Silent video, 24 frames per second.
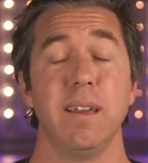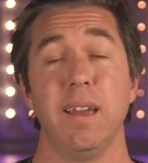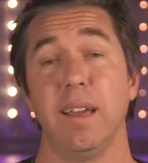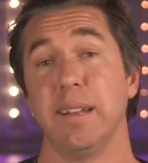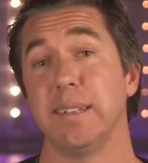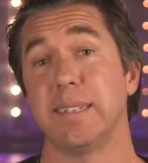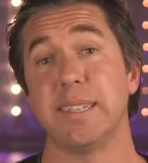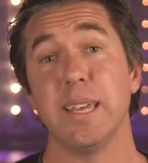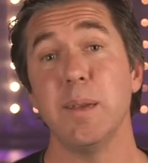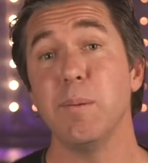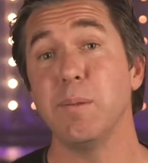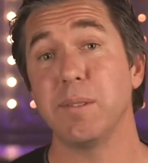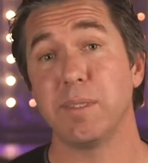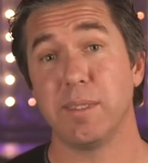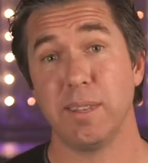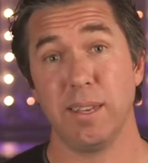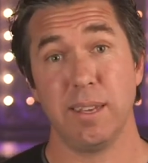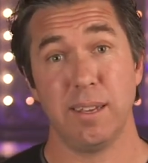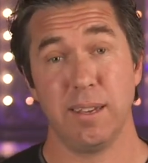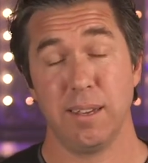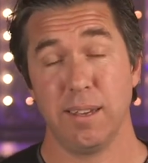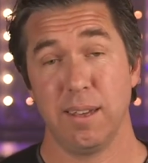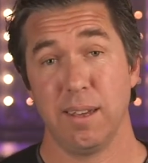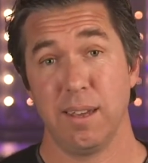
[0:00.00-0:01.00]
And
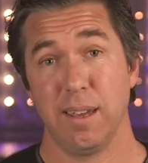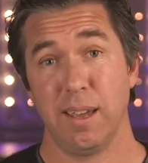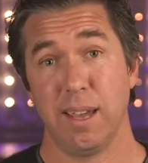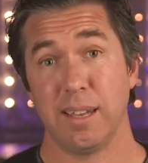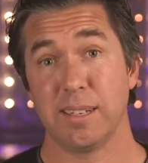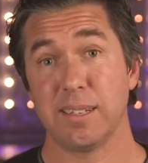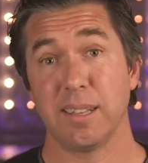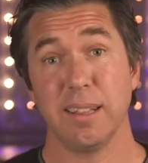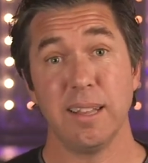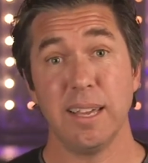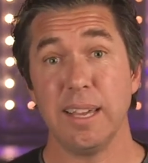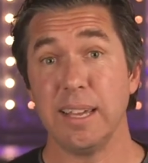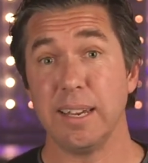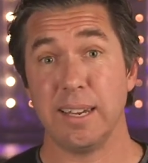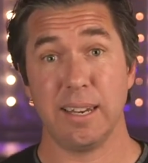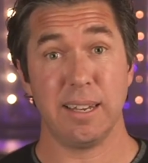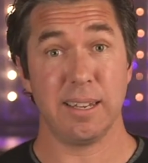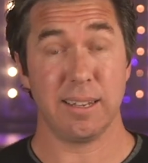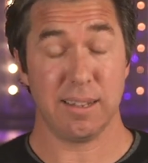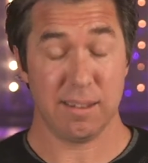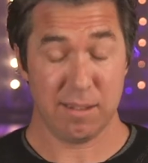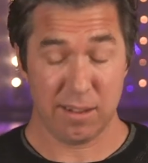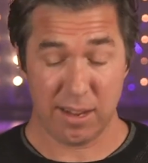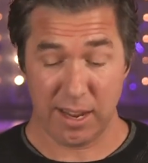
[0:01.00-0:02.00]
Timothy is
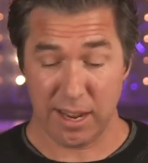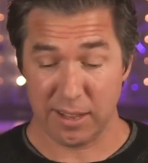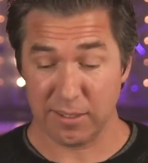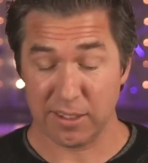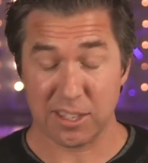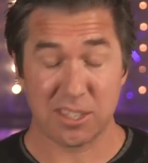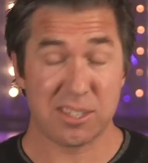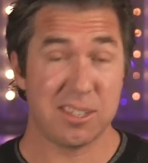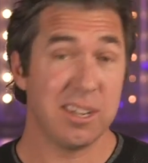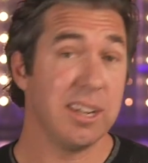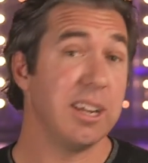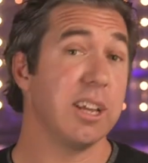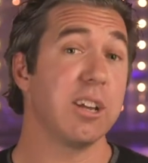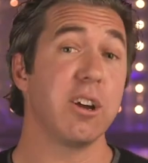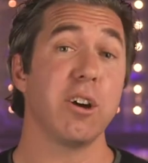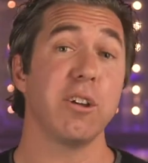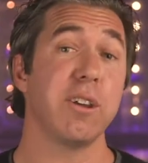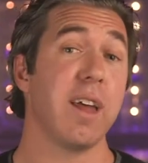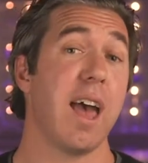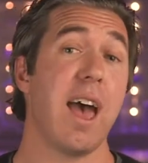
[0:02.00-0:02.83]
leading in the city called